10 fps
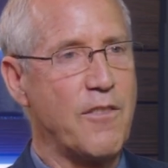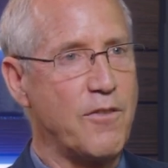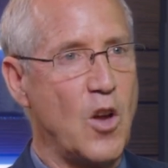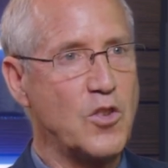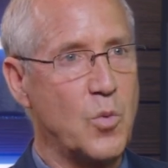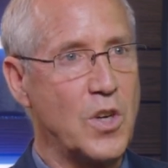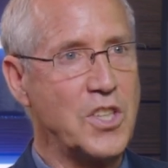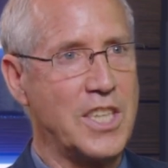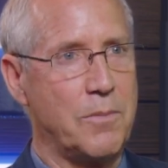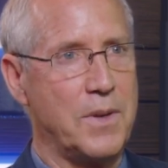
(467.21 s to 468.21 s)
And false
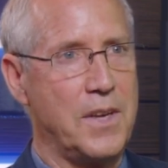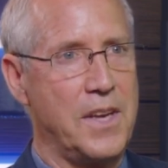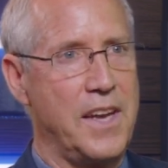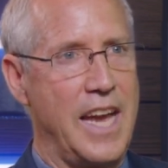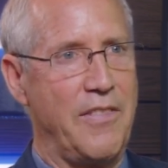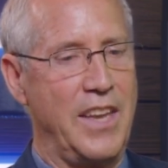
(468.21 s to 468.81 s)
worship, mm-hmm.